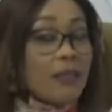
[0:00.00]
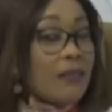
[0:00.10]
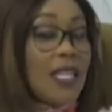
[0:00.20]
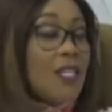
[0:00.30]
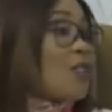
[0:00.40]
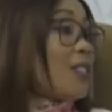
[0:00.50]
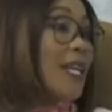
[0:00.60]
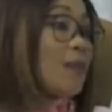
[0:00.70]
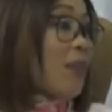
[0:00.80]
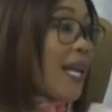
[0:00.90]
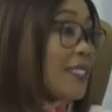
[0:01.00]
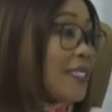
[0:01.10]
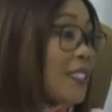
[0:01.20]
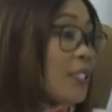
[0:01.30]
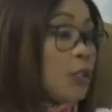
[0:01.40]
It's not that bad.
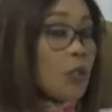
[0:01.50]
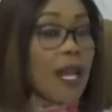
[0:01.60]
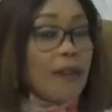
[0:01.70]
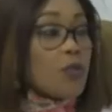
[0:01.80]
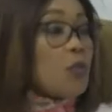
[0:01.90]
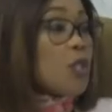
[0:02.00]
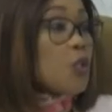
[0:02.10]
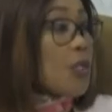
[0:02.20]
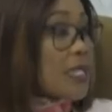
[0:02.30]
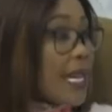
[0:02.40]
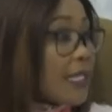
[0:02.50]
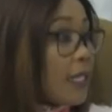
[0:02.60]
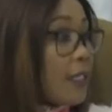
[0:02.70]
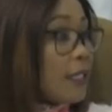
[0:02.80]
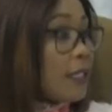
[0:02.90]
You don't have to be
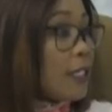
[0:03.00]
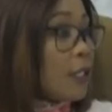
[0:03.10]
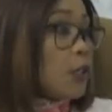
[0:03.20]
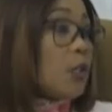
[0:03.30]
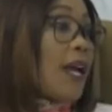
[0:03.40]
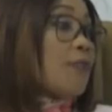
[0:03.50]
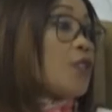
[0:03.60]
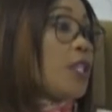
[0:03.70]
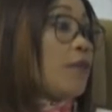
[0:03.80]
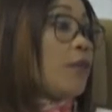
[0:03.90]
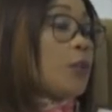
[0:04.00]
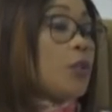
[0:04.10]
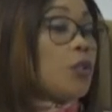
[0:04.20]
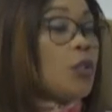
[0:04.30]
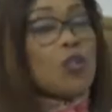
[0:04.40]
suicidal. You don't have to give up.
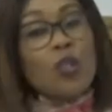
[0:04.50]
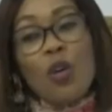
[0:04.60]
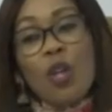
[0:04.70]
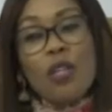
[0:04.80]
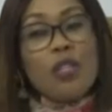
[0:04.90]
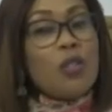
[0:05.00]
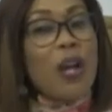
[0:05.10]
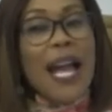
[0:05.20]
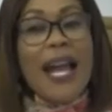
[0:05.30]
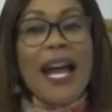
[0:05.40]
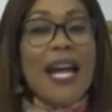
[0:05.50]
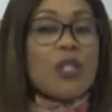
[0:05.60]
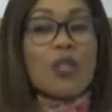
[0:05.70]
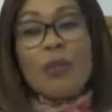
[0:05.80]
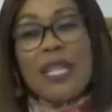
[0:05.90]
You don't know. So, I had
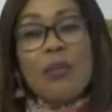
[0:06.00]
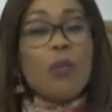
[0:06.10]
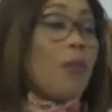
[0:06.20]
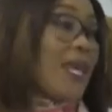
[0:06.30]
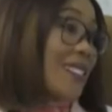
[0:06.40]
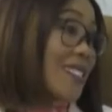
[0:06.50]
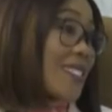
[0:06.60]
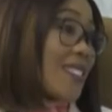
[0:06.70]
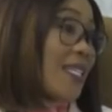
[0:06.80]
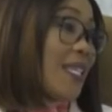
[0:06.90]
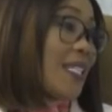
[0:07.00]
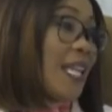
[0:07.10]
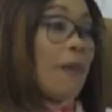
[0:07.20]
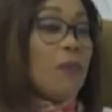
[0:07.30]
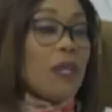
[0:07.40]
so many moments
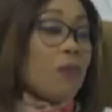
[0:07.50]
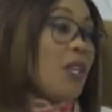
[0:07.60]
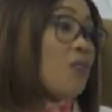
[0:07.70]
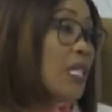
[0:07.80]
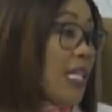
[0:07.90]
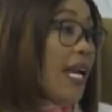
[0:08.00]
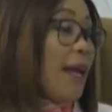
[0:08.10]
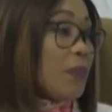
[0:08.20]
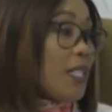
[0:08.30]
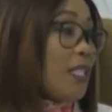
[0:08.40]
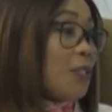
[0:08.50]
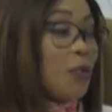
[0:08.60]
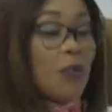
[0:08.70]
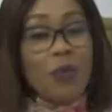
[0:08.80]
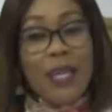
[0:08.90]
that made me really happy.
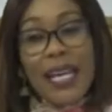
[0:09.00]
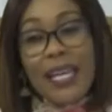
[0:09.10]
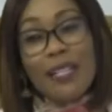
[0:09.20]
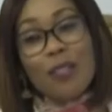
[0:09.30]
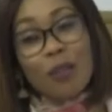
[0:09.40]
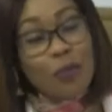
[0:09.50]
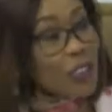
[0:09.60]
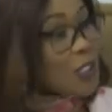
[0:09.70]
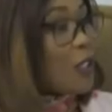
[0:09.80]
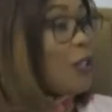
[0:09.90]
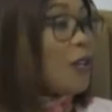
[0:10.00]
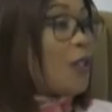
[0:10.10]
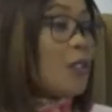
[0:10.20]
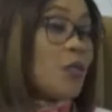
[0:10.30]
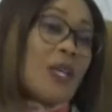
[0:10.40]
When I get
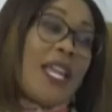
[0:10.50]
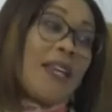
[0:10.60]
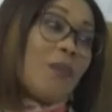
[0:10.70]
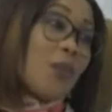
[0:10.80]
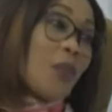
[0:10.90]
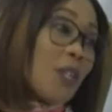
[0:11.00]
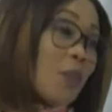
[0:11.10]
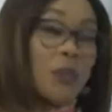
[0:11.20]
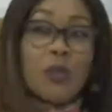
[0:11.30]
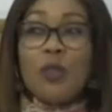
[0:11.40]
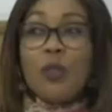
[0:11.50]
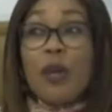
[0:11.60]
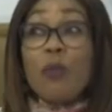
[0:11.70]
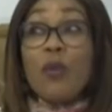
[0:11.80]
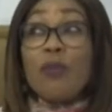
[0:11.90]
convictions, when I employ people,
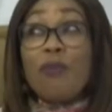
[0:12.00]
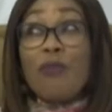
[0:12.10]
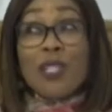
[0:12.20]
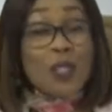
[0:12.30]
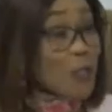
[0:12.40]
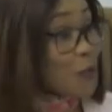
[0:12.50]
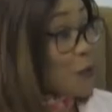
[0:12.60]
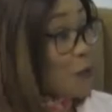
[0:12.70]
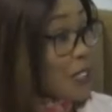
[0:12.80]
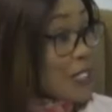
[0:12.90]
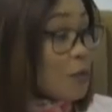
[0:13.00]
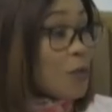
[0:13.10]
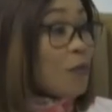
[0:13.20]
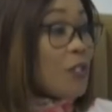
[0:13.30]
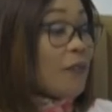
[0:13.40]
when we rescue
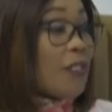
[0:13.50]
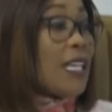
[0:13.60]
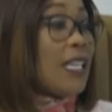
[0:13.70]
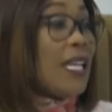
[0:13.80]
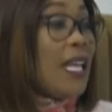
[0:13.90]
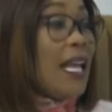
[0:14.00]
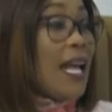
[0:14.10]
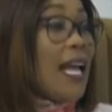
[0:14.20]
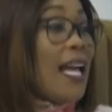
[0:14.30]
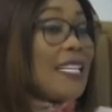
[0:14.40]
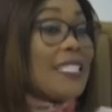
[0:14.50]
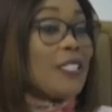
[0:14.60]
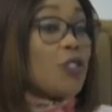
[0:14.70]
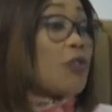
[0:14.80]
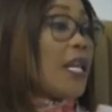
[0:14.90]
victims of trafficking and
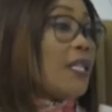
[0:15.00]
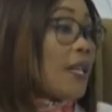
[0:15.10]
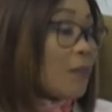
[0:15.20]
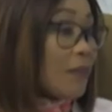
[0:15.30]
train them.